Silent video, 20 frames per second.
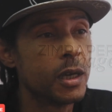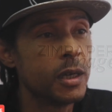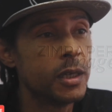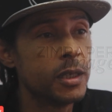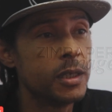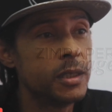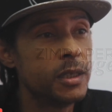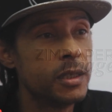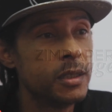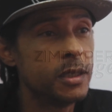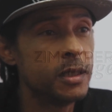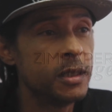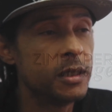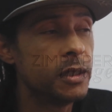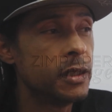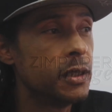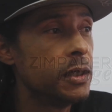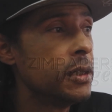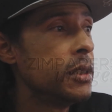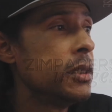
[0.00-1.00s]

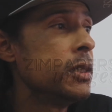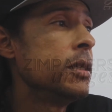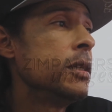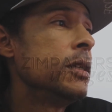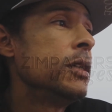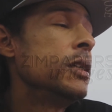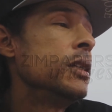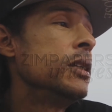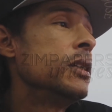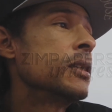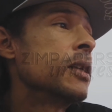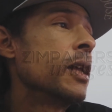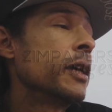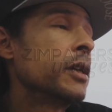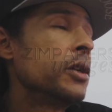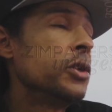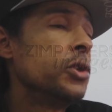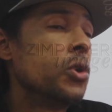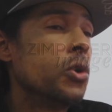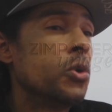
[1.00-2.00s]
he's like
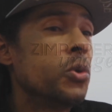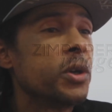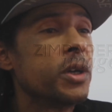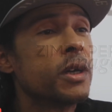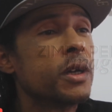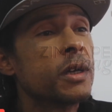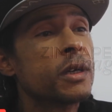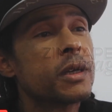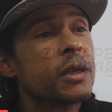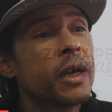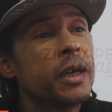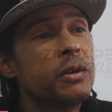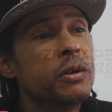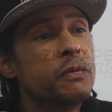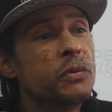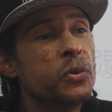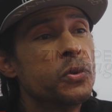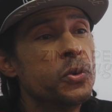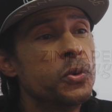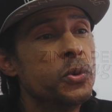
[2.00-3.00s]
a yoga kind of
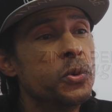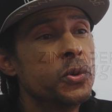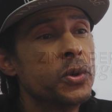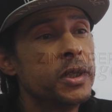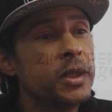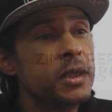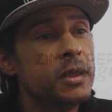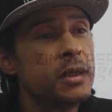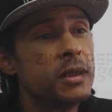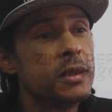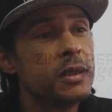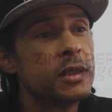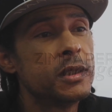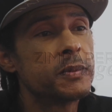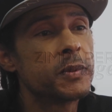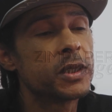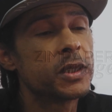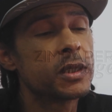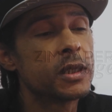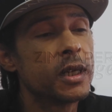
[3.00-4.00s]
guru, and he
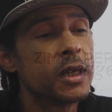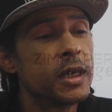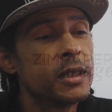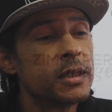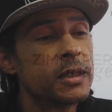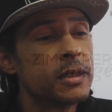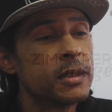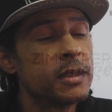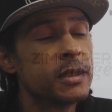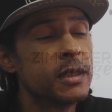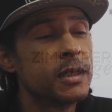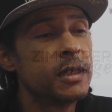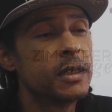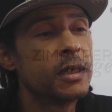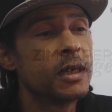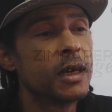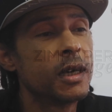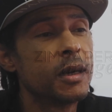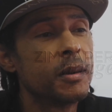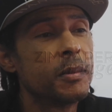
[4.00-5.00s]
specializes
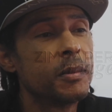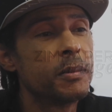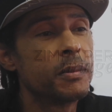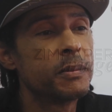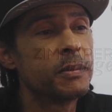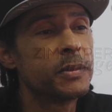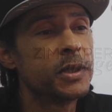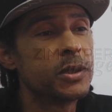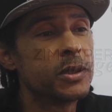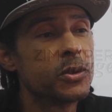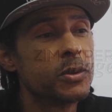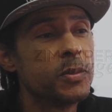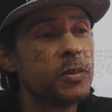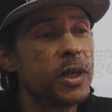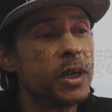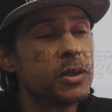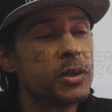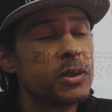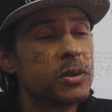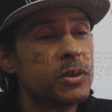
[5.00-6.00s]
in. He taught me
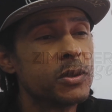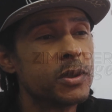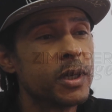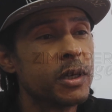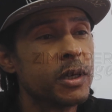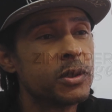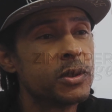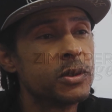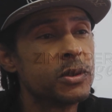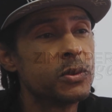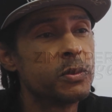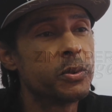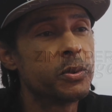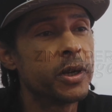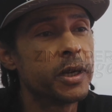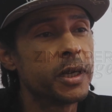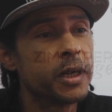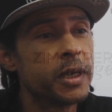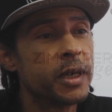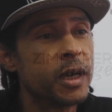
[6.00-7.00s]
how to do
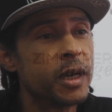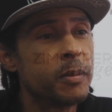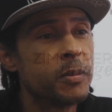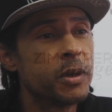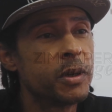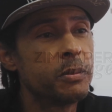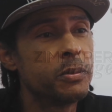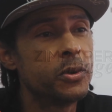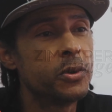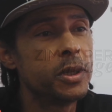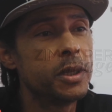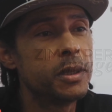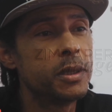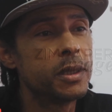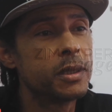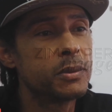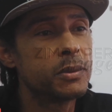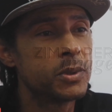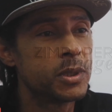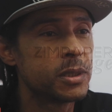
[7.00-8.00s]
pranayama
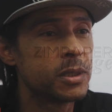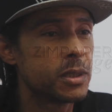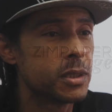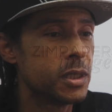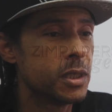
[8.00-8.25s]
breathing, which